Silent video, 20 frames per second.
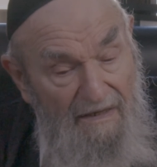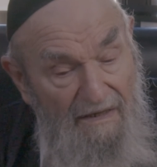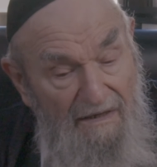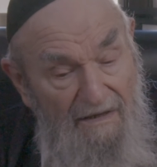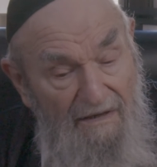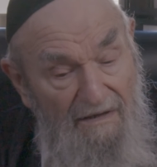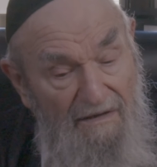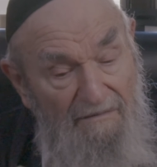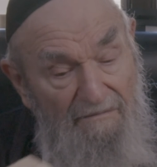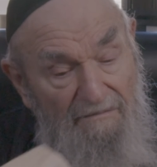
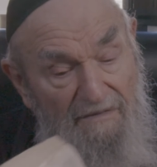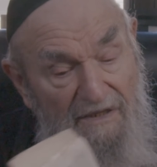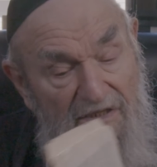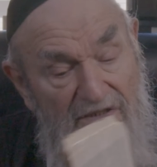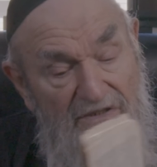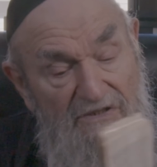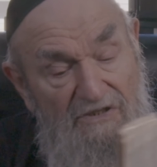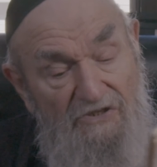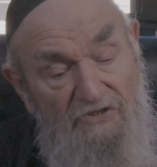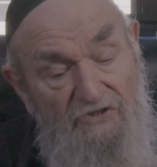Um,
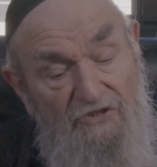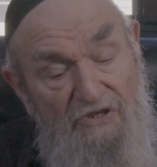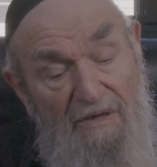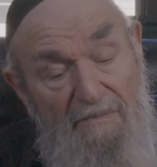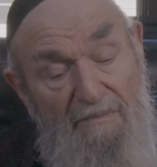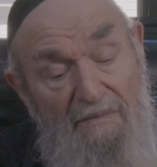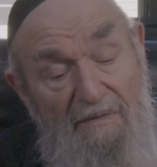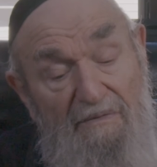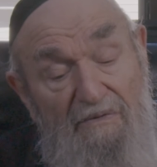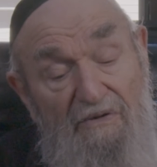
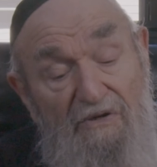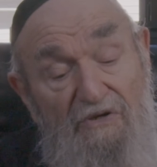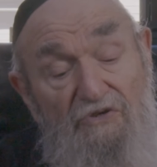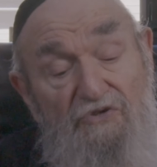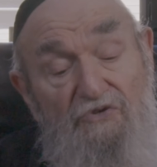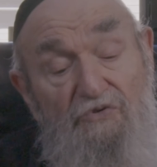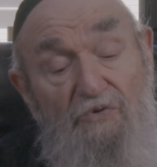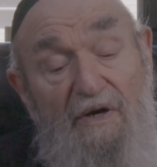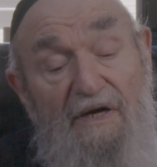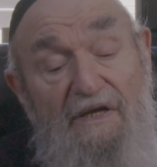Hashem, I'm going to
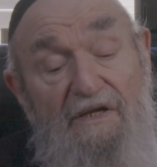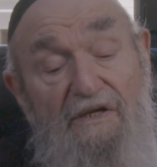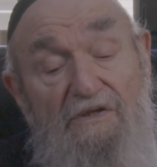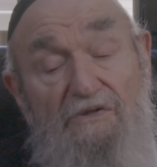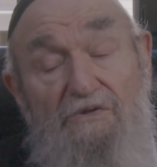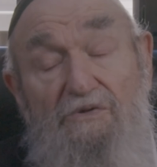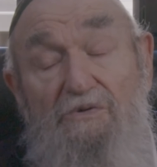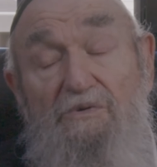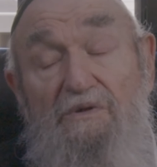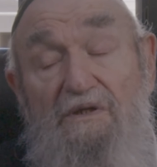try to
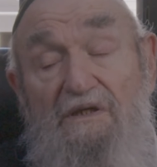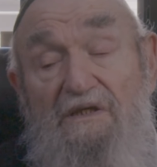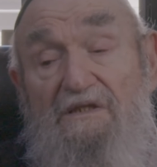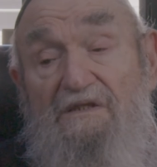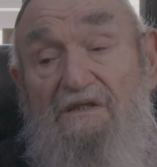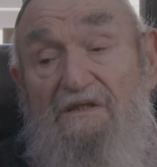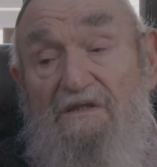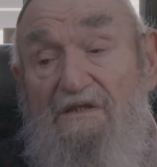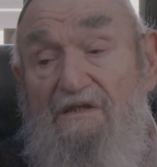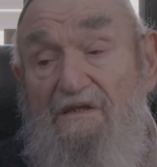do
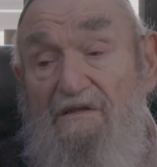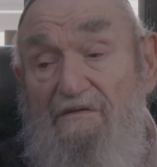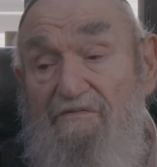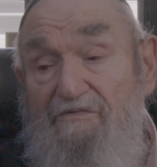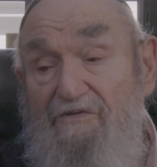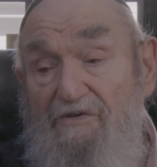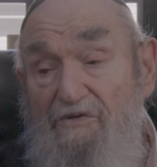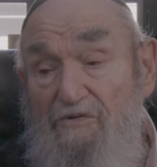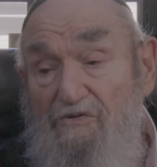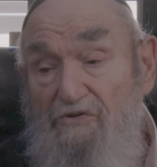this in the
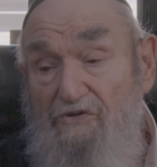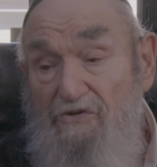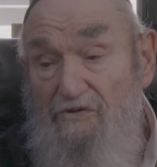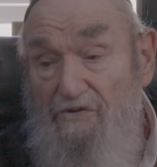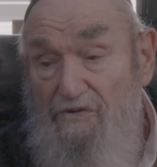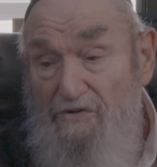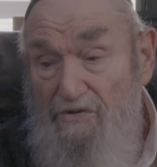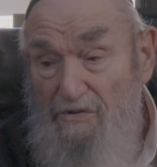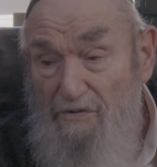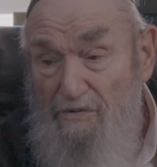future
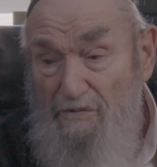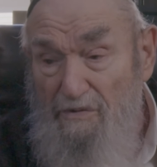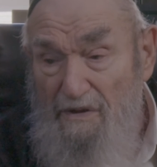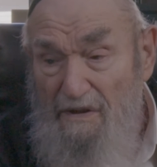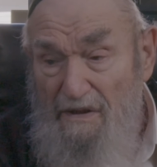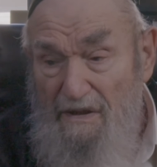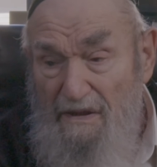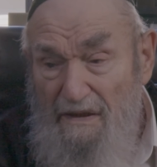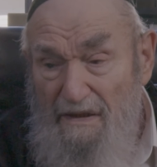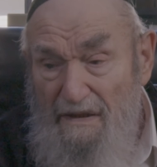too.
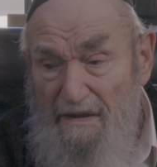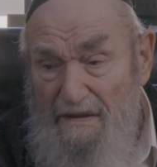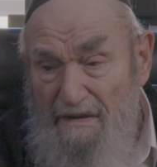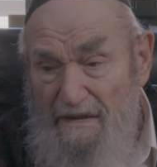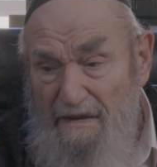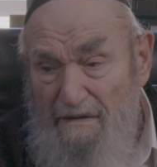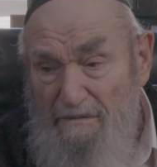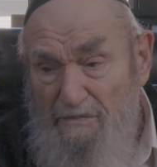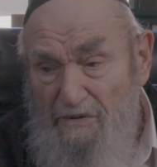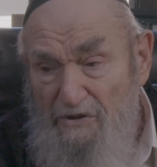
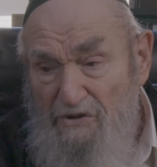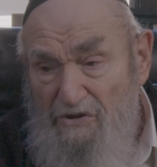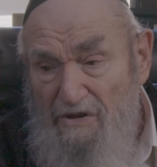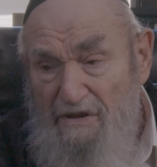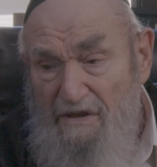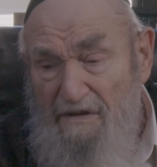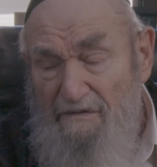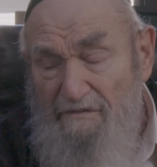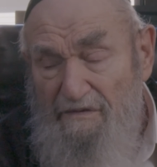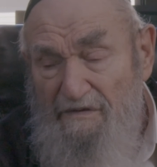That we
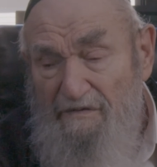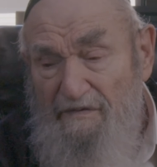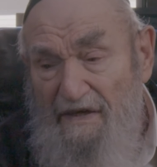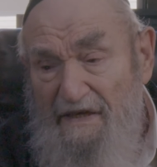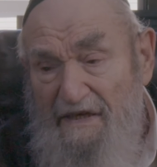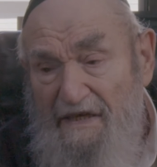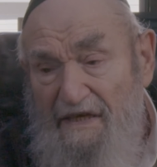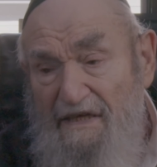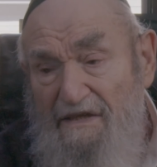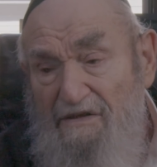should have, if I
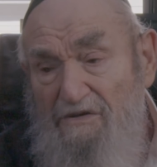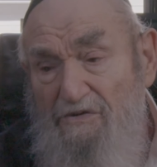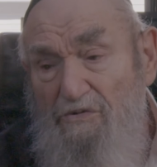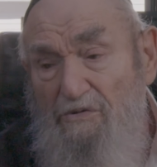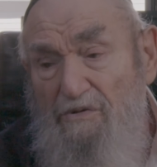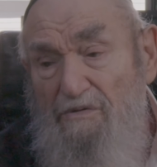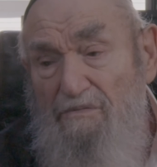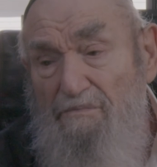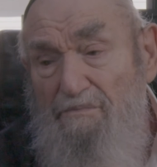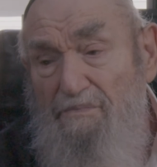can't
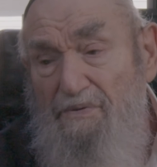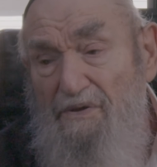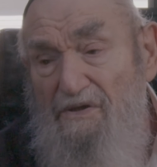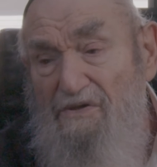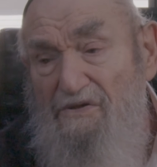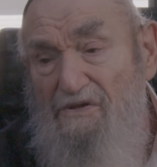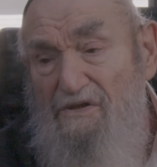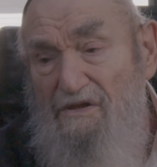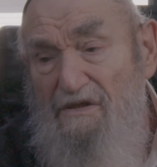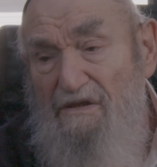do it in
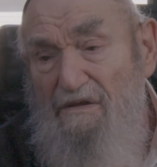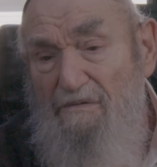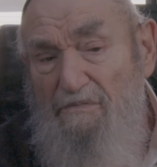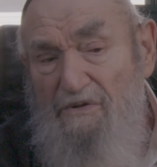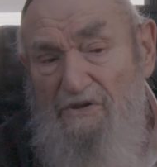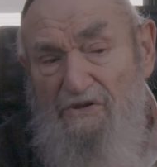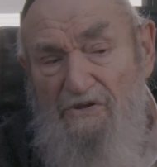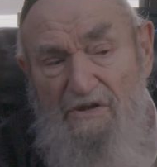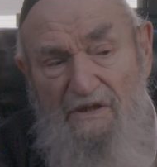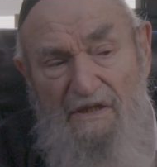person, that
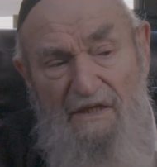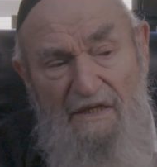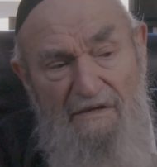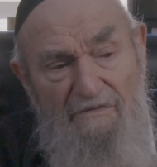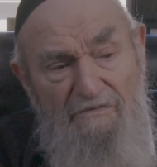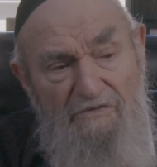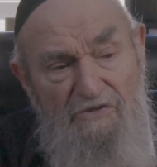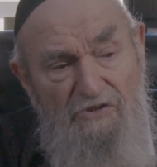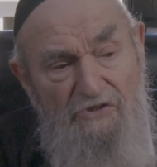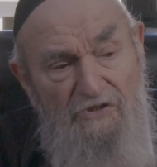we should
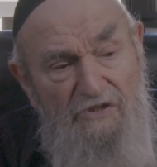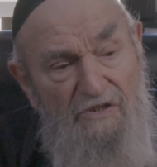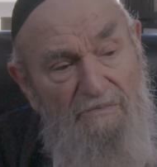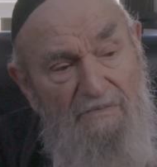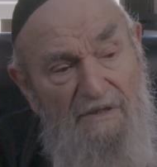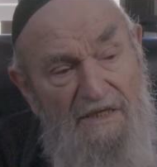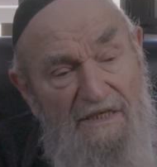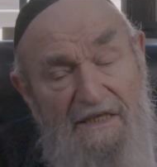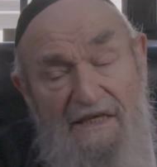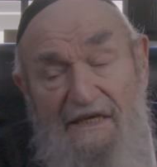have a
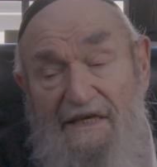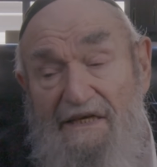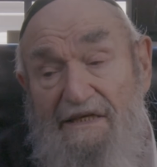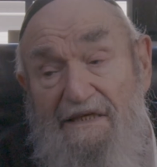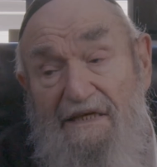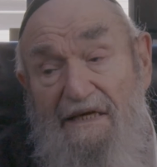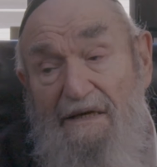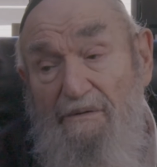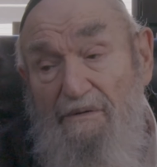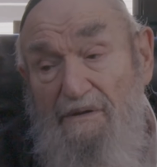shiva. I
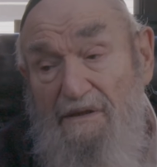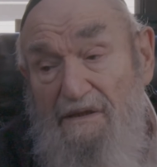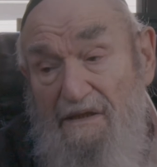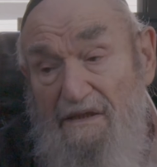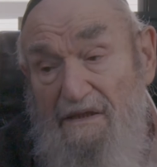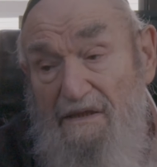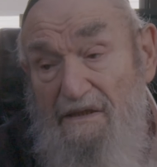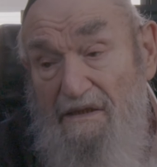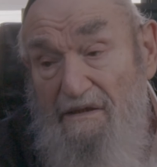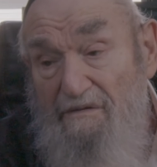can't
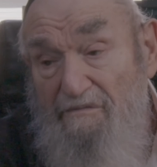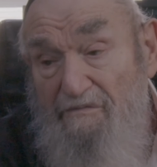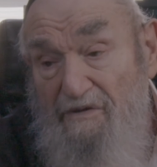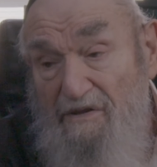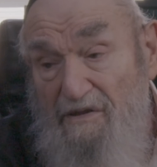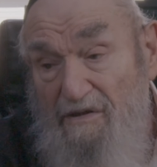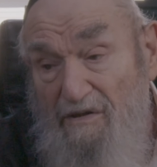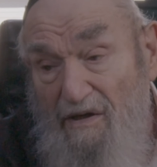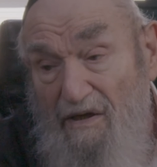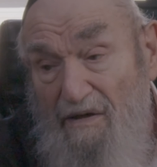guarantee it
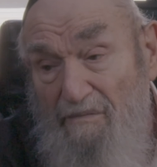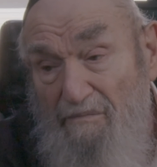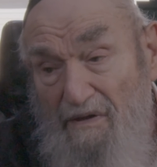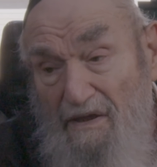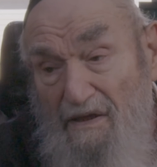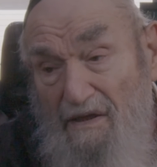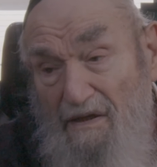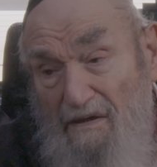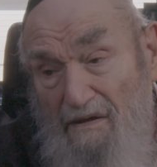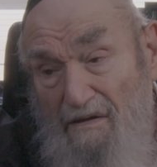every time
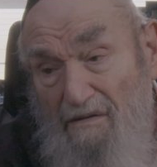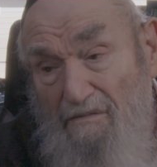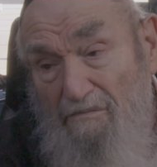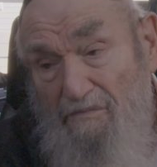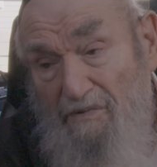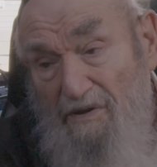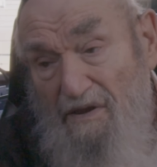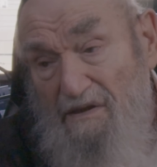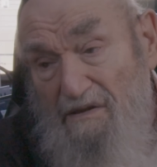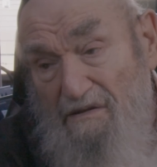
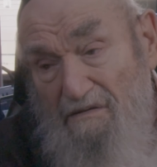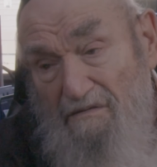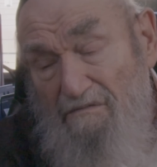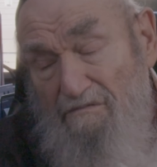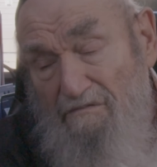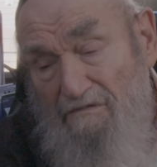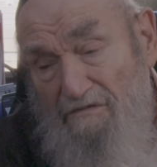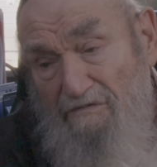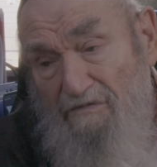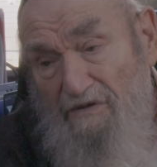but
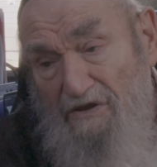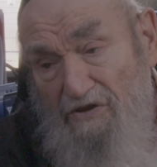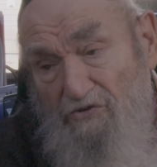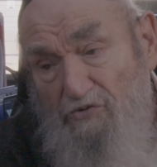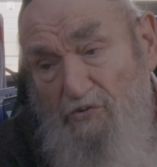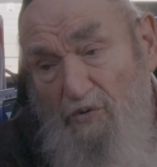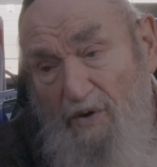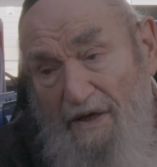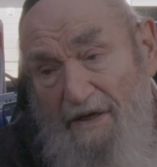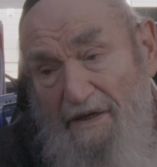we'll
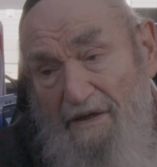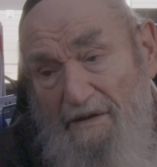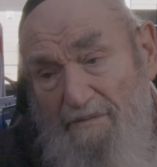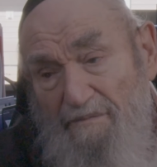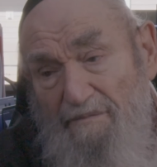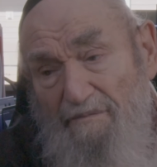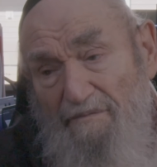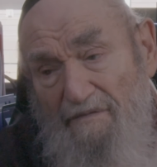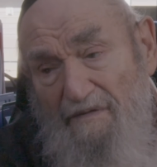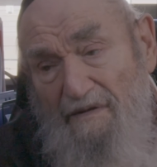try.
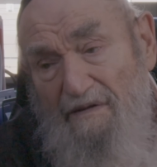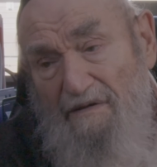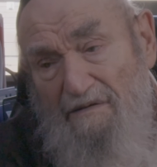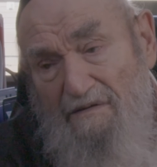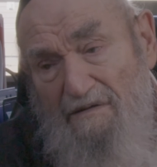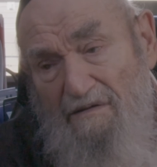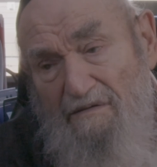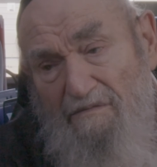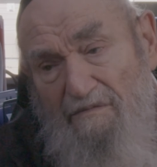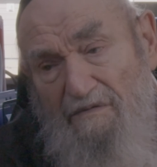
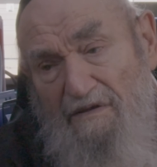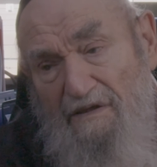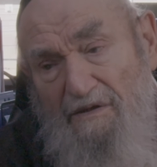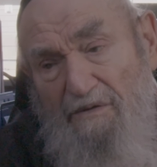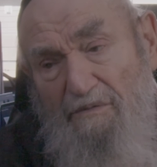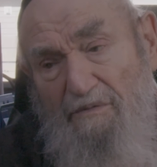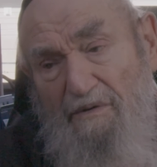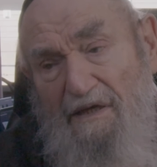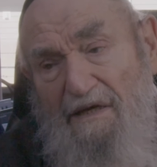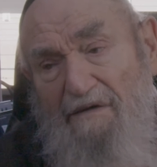
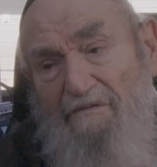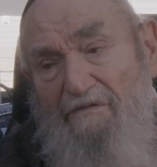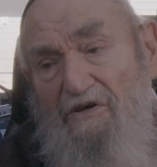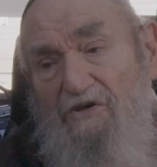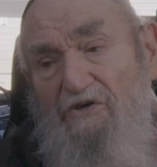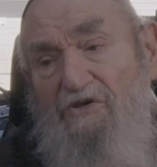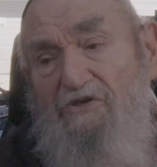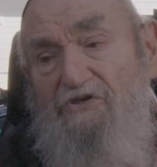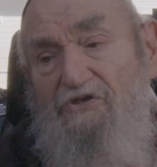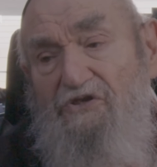Anyway, have a
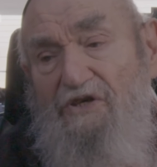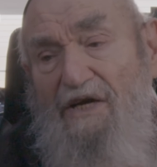good